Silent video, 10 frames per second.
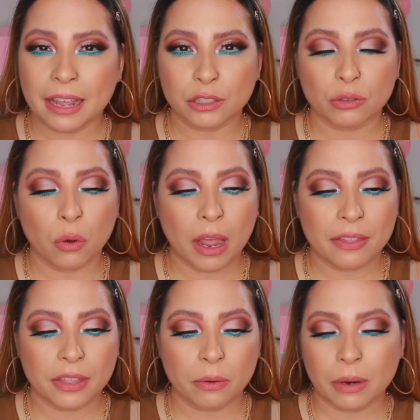So I
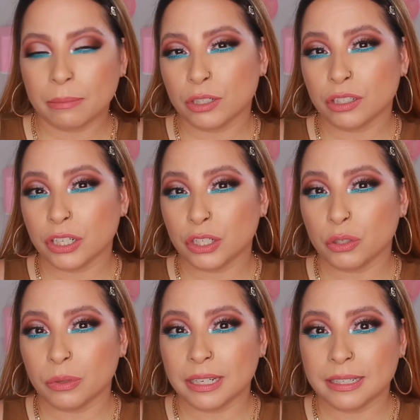think what I'm just going to
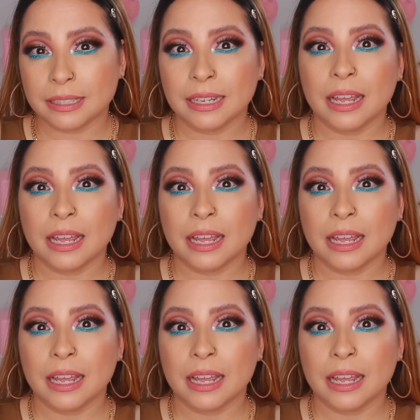do is